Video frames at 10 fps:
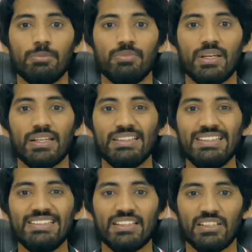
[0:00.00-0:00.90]
in
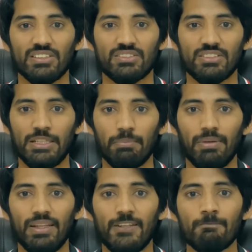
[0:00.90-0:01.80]
details,
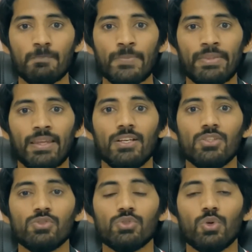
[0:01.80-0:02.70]
deeply.
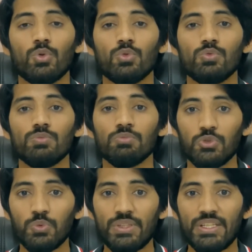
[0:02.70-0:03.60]
So
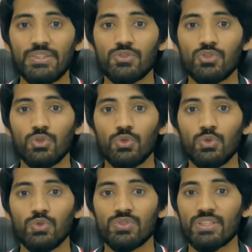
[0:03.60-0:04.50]
you need
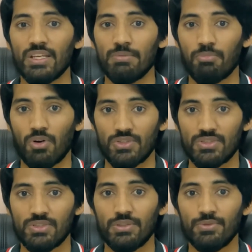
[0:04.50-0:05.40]
to stay
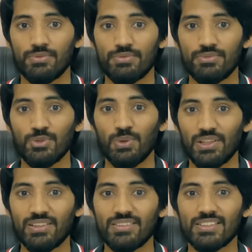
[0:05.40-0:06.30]
positive to
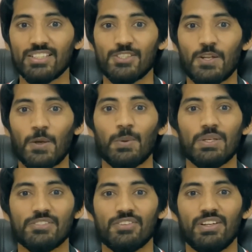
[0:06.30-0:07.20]
learn English
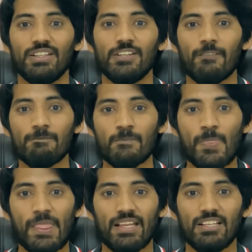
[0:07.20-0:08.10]
language. It's really
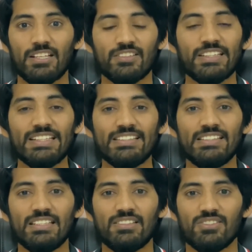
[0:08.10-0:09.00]
an easy